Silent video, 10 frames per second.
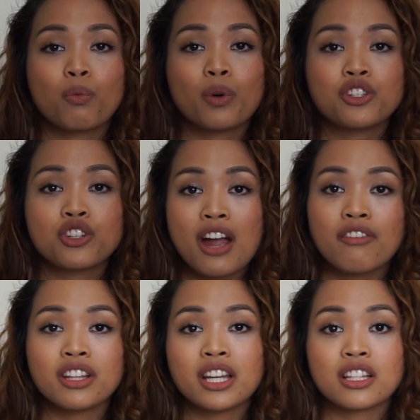when
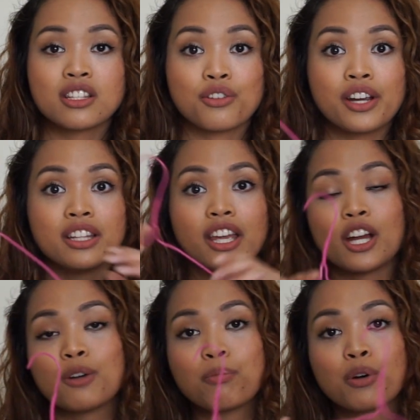traveling, it's a great
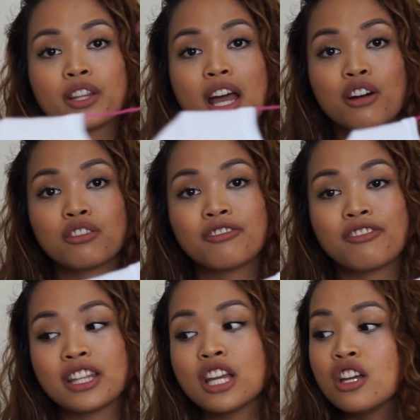airport
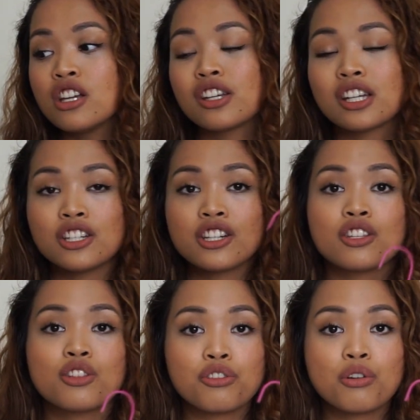outfit. You can
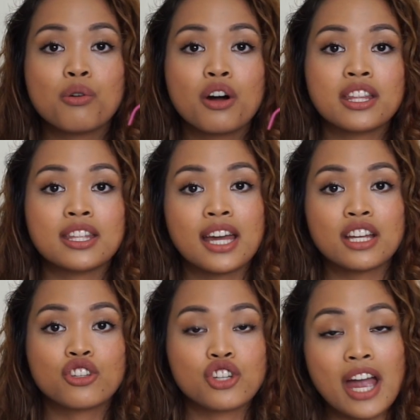just throw on a
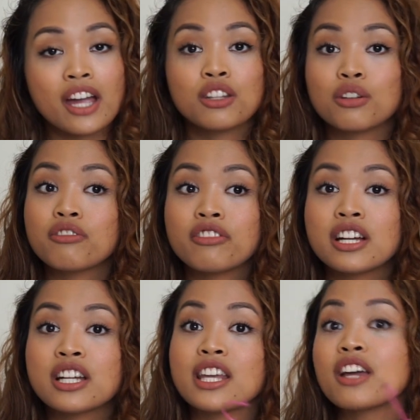nice jacket over
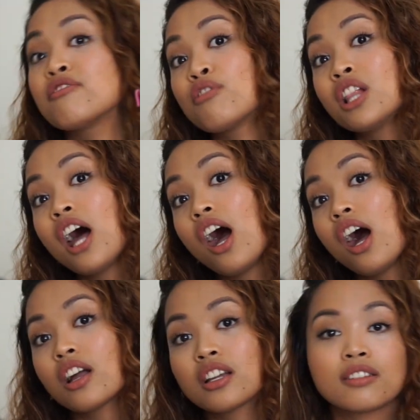it and voila,
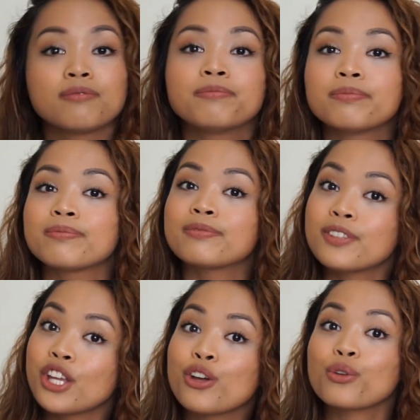
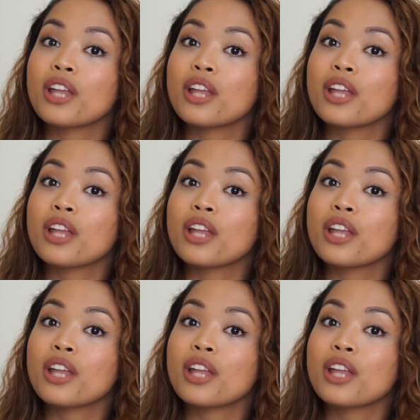cute